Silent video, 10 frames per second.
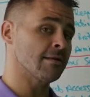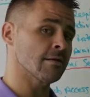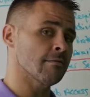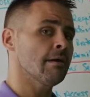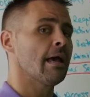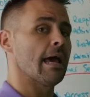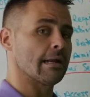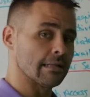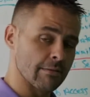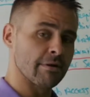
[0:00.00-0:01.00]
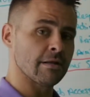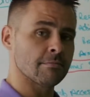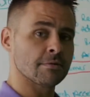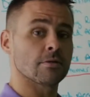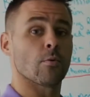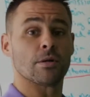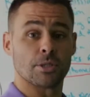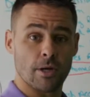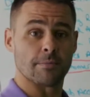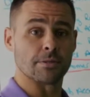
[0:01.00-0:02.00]
them and limiting them to what
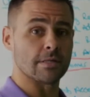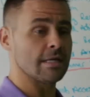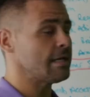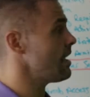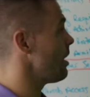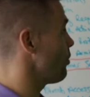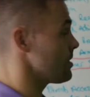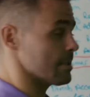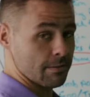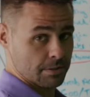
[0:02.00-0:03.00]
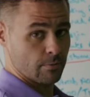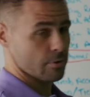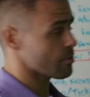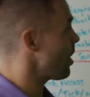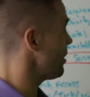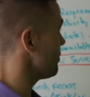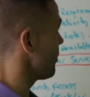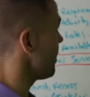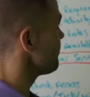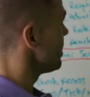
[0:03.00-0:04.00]
you absolutely need and what's absolutely required, right?